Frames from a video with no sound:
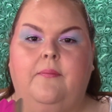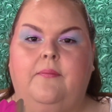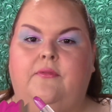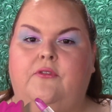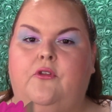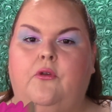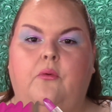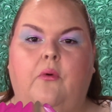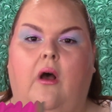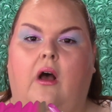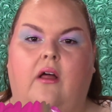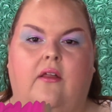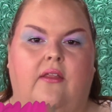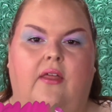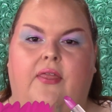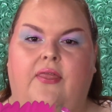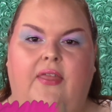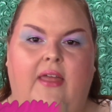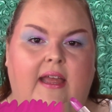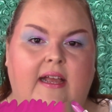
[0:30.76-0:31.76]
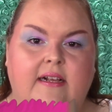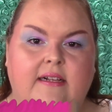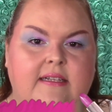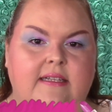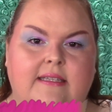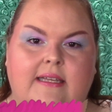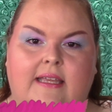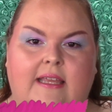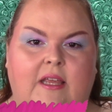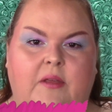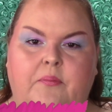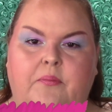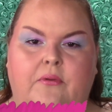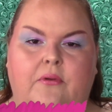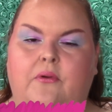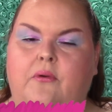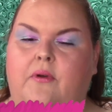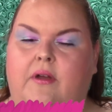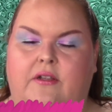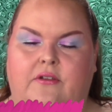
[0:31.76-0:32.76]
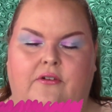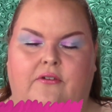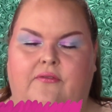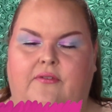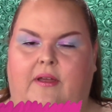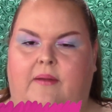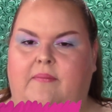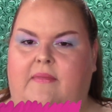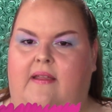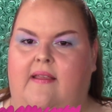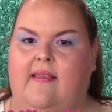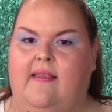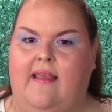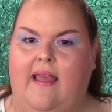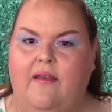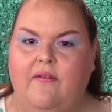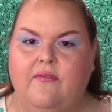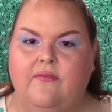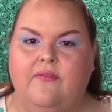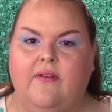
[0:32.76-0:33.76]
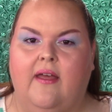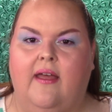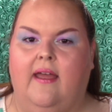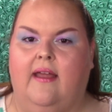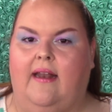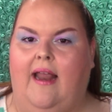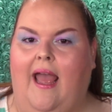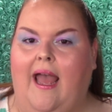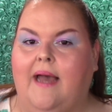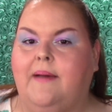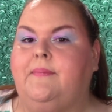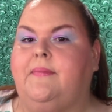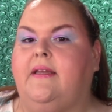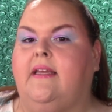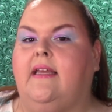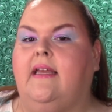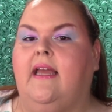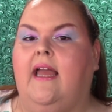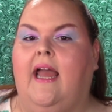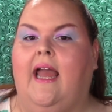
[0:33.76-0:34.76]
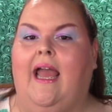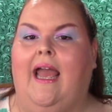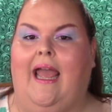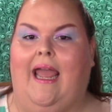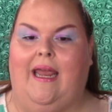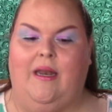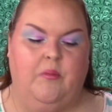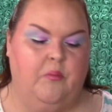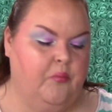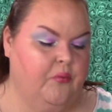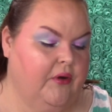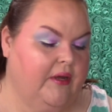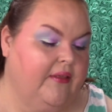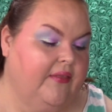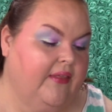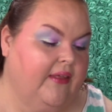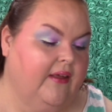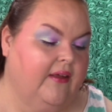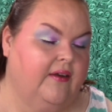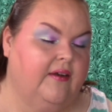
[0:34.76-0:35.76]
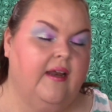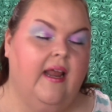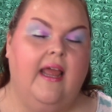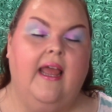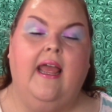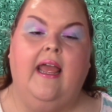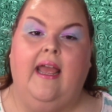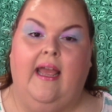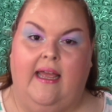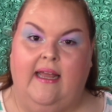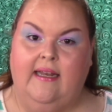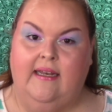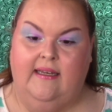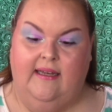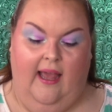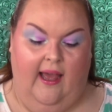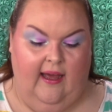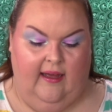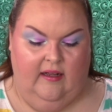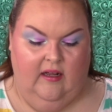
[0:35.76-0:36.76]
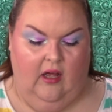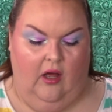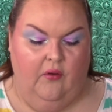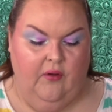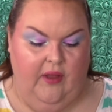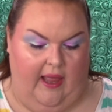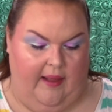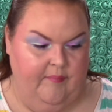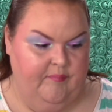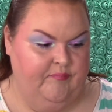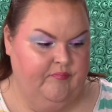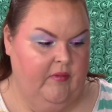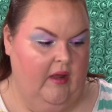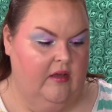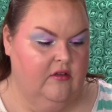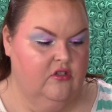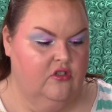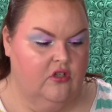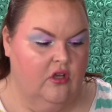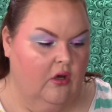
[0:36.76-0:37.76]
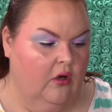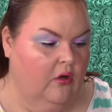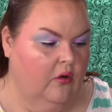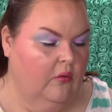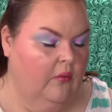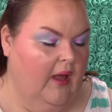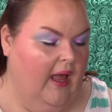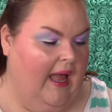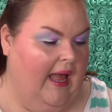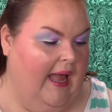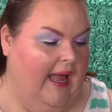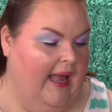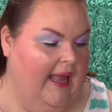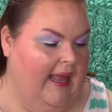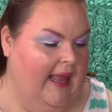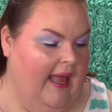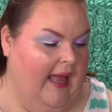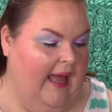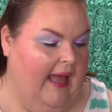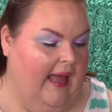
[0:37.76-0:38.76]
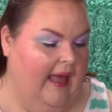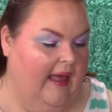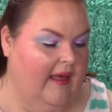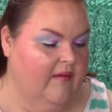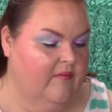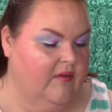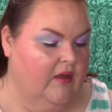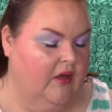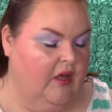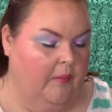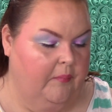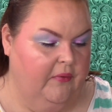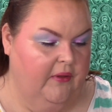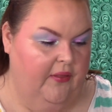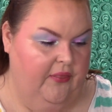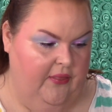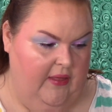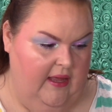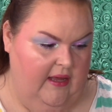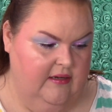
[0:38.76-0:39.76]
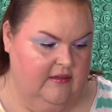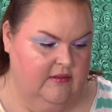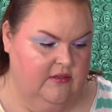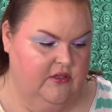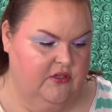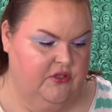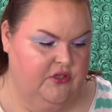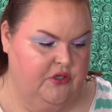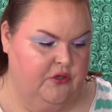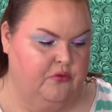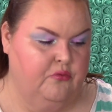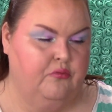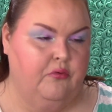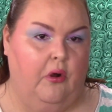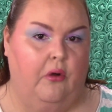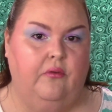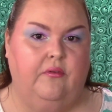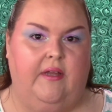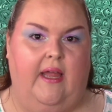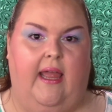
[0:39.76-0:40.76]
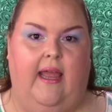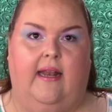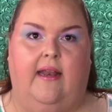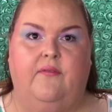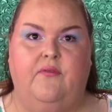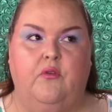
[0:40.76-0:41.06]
Do all the things to keep you and your family safe and happy and breathing. And yeah, okay. So I have a couple of things to roll in.